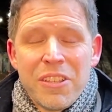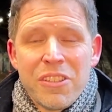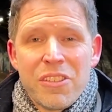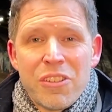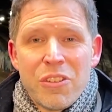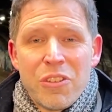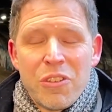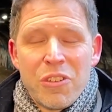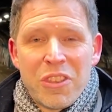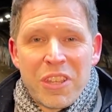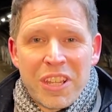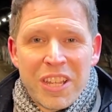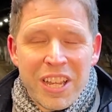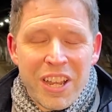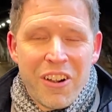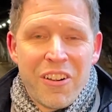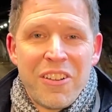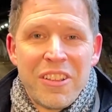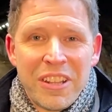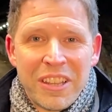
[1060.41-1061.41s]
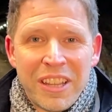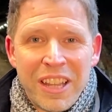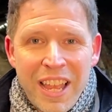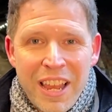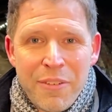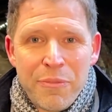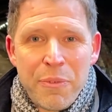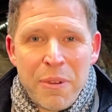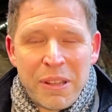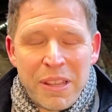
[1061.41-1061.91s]
to the current
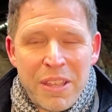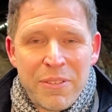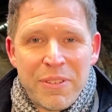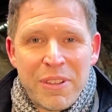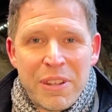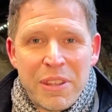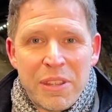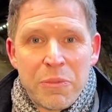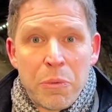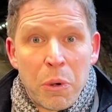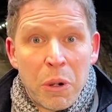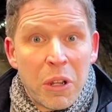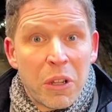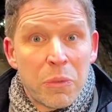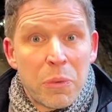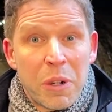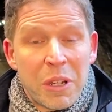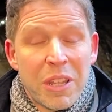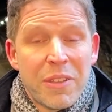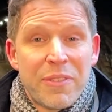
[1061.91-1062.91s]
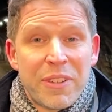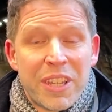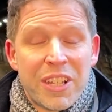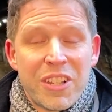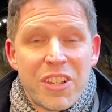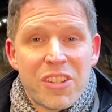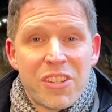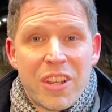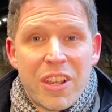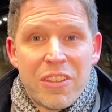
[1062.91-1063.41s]
life we live in, the world we're living in
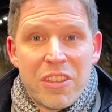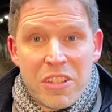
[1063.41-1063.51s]
just now.